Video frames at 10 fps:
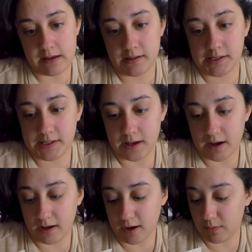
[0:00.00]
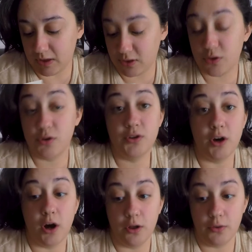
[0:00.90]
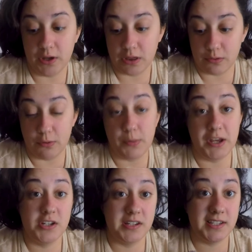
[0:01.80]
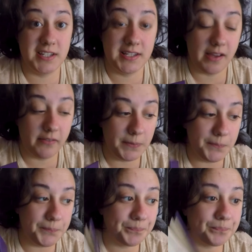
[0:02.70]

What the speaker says: So I read all the way through page 67.